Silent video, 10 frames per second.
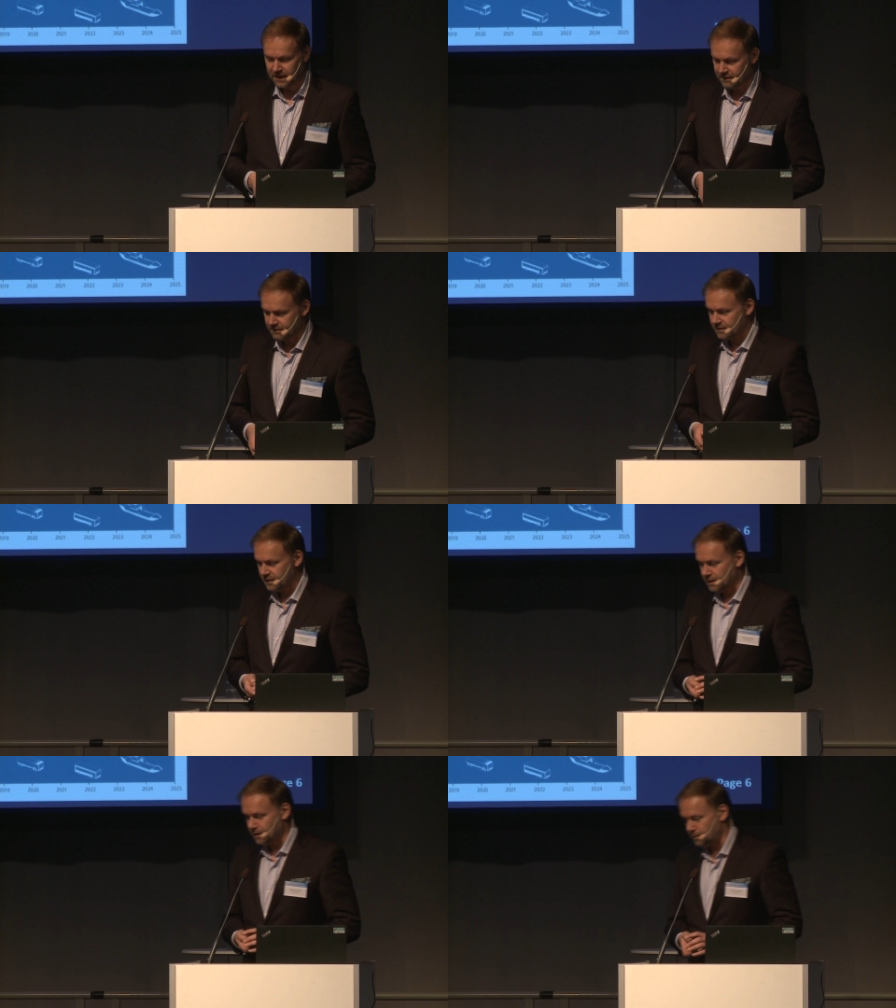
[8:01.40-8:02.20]
at
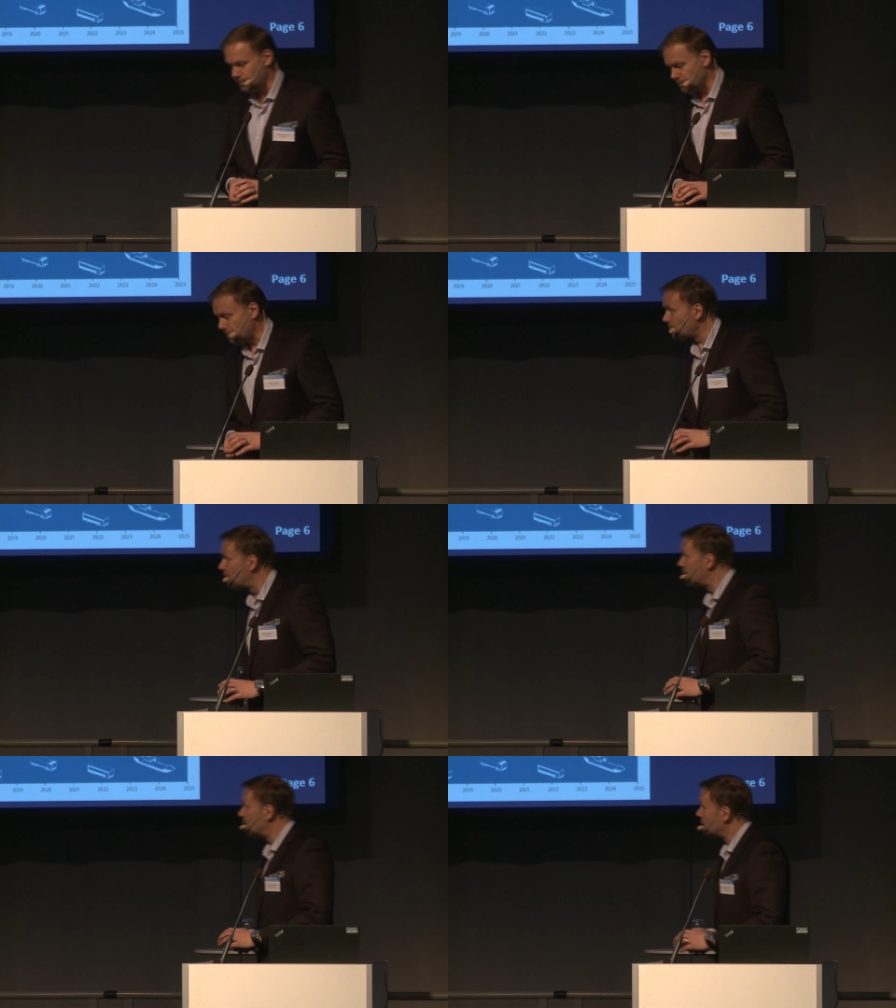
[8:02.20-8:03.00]
um,
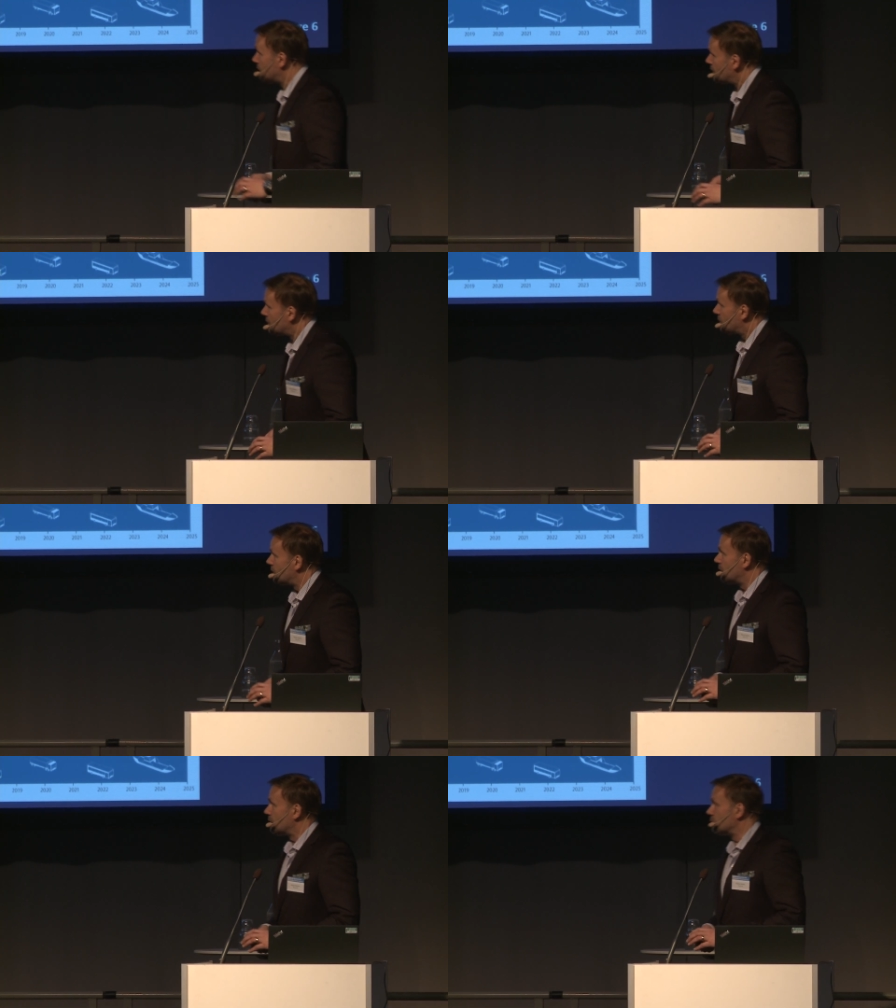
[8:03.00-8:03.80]

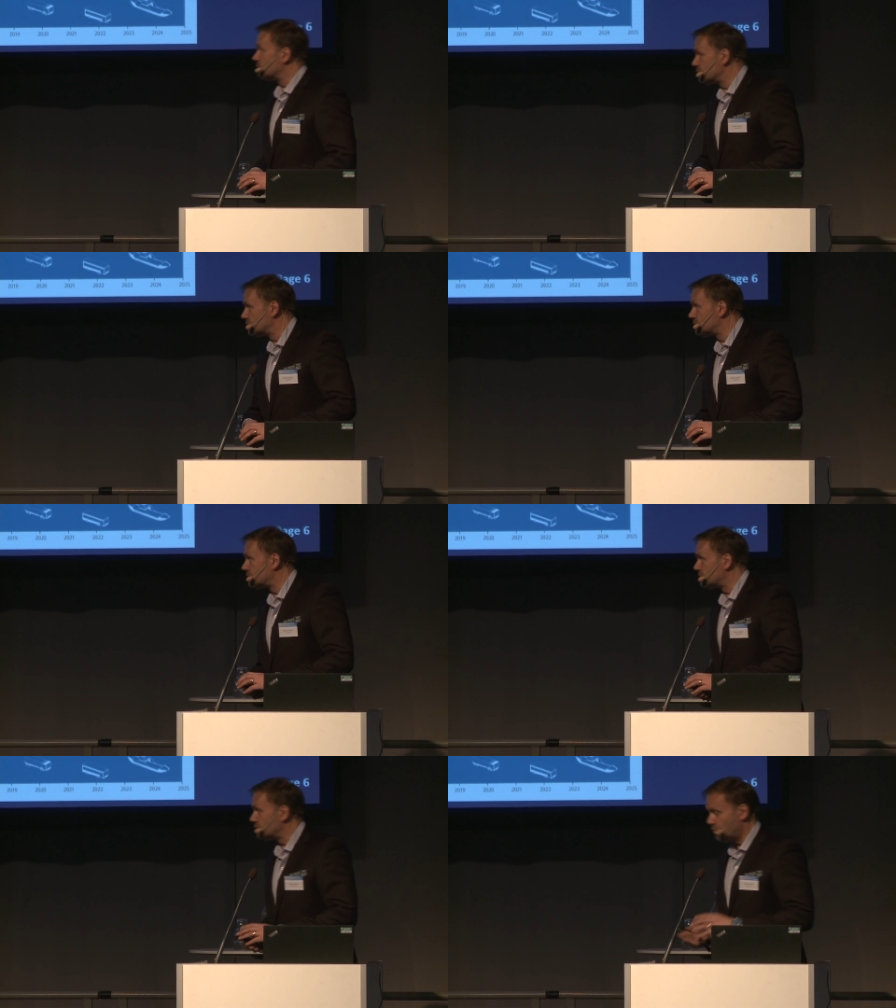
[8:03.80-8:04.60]
um,
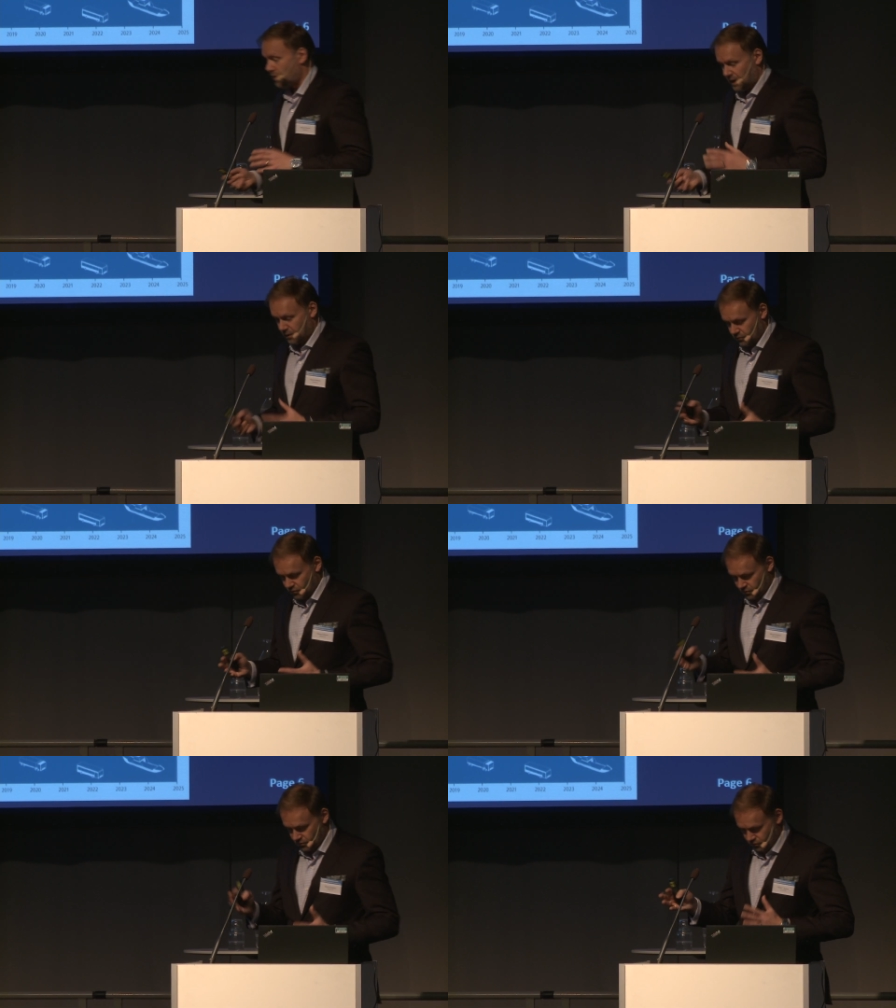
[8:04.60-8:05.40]
how
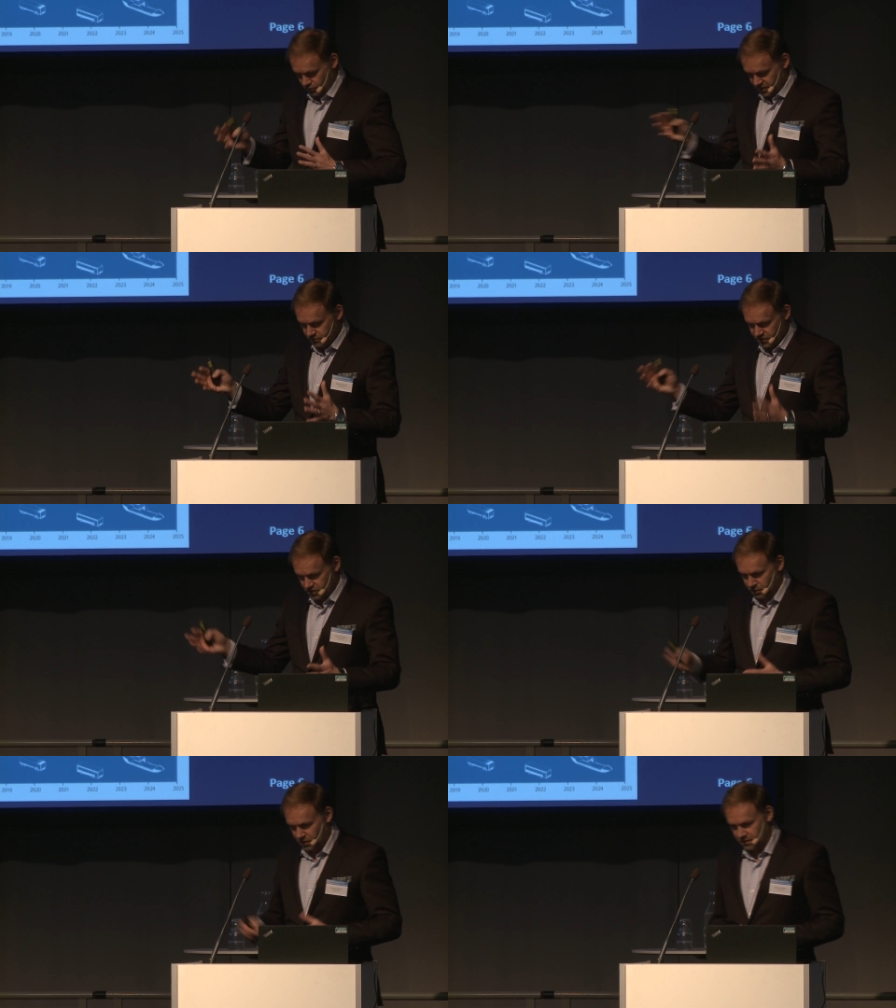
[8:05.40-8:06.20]
which,
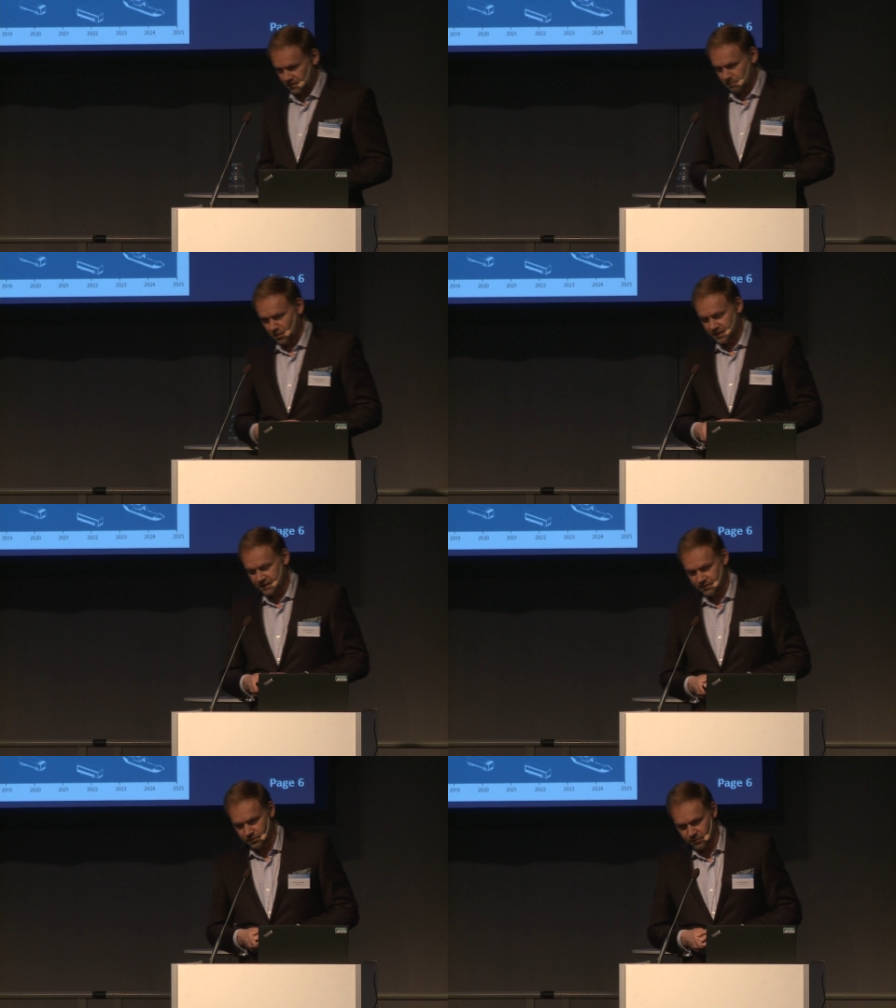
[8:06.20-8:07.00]
which part of the
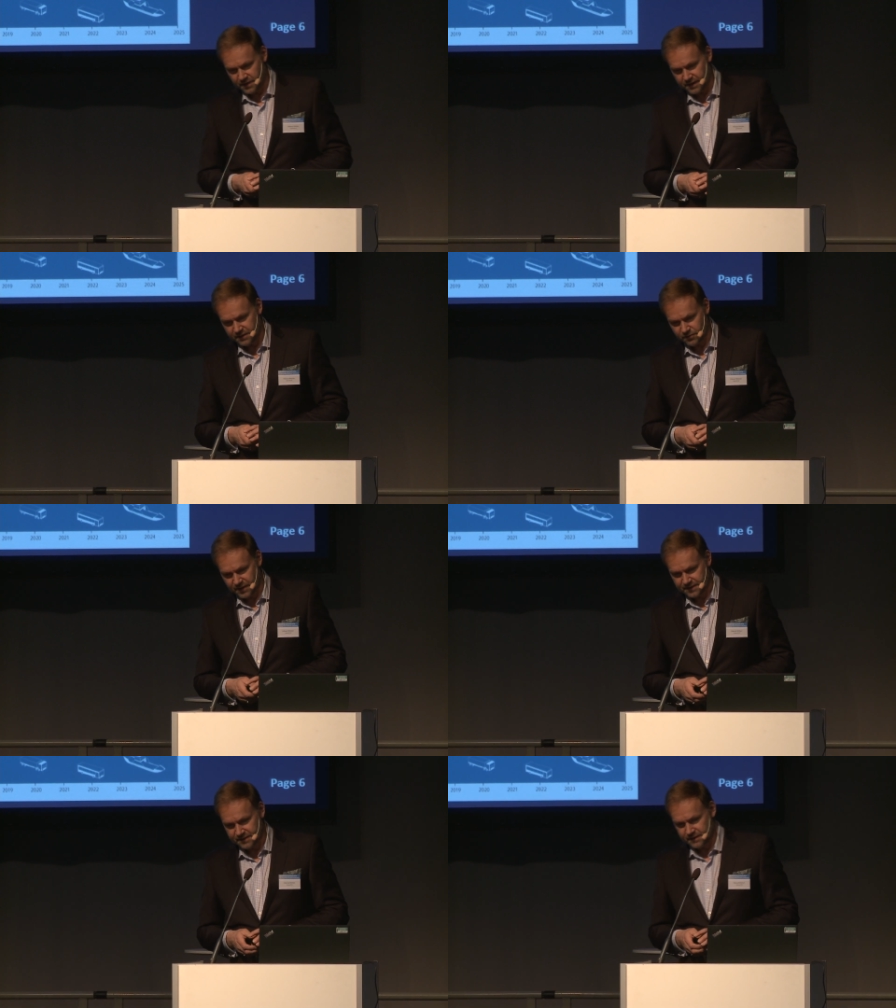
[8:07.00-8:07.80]
market do we
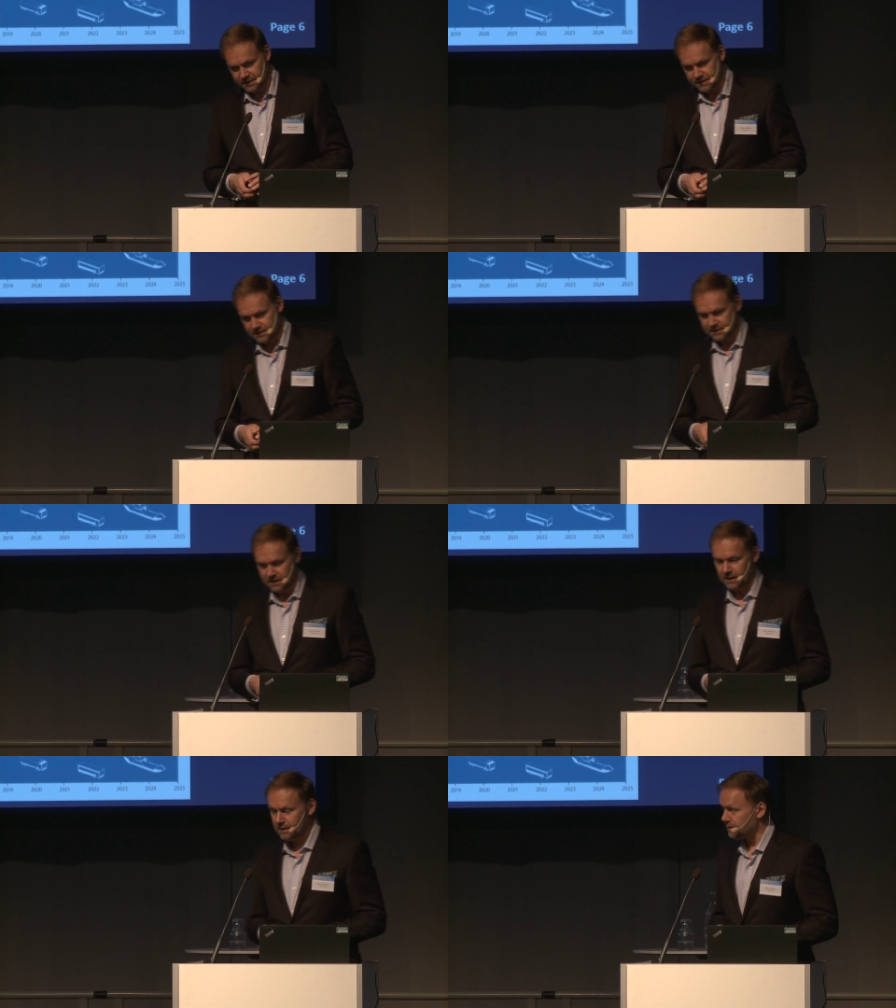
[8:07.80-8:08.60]
address,
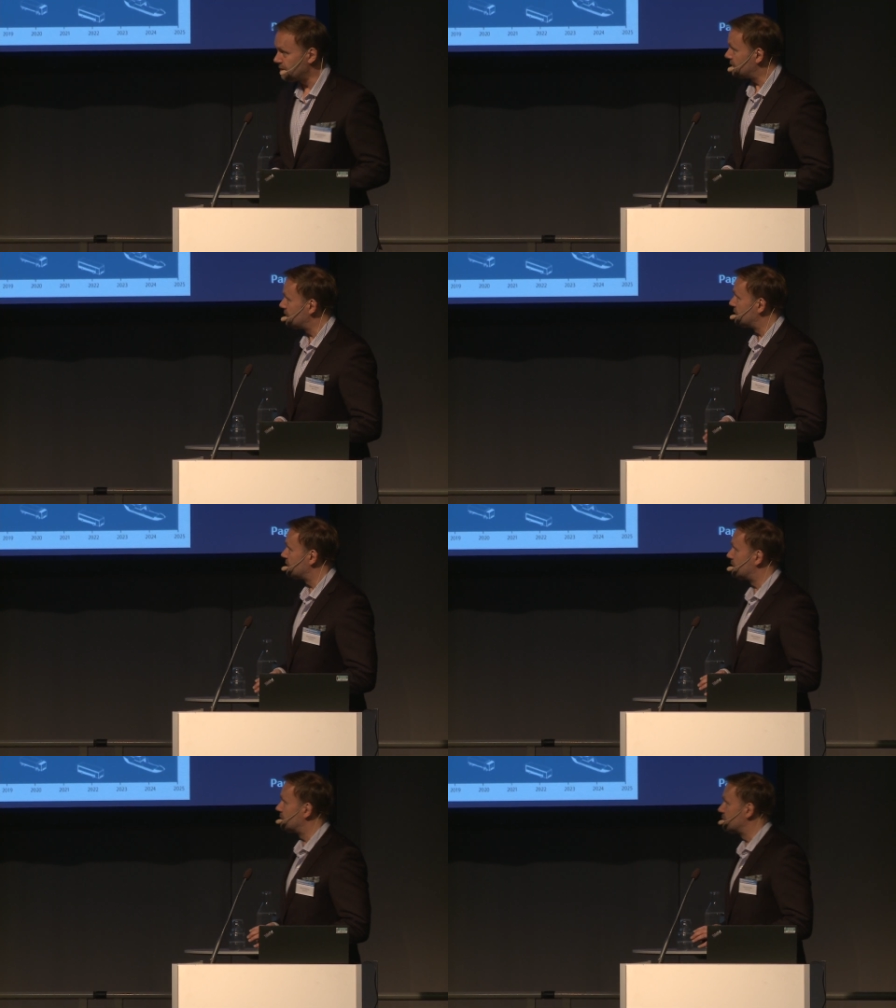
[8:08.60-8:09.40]
and
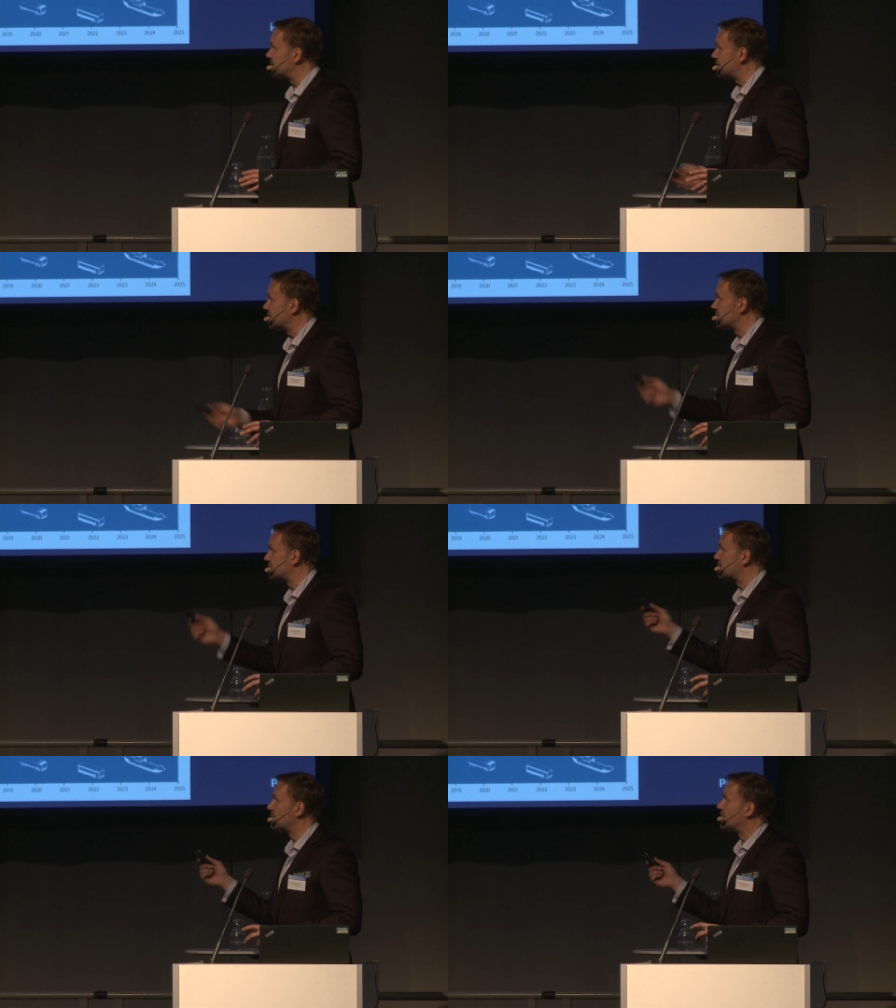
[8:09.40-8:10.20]
this
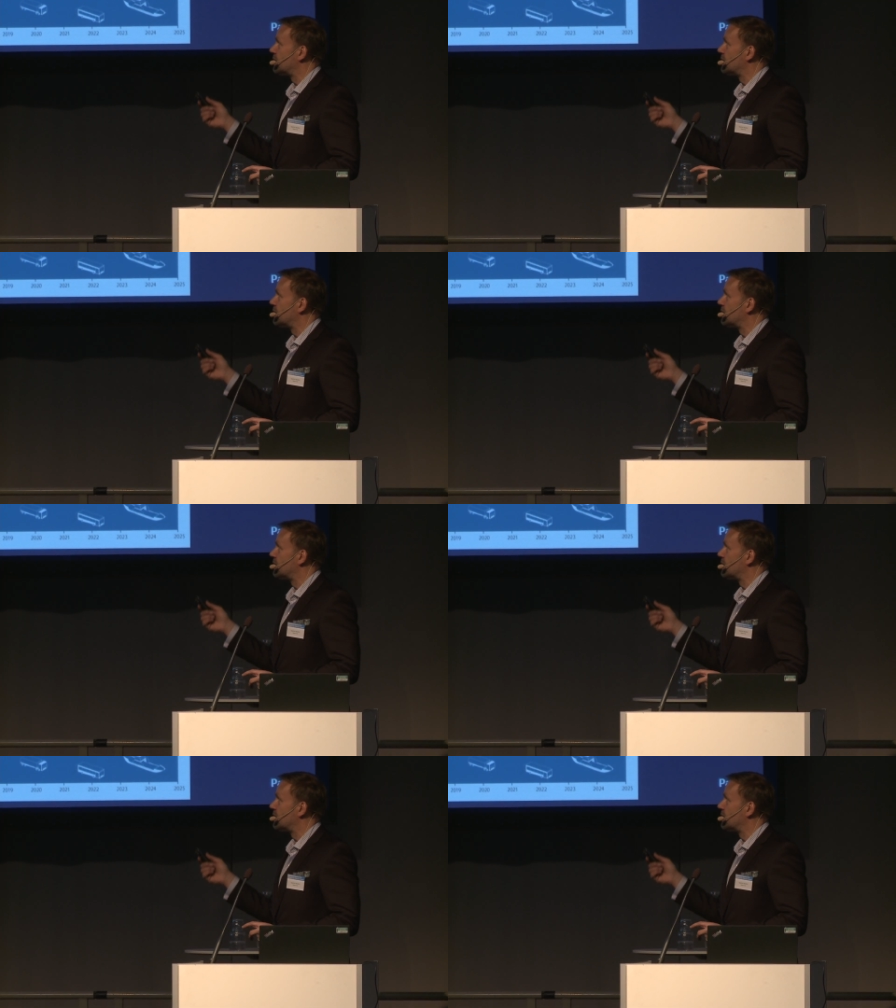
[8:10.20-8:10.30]
is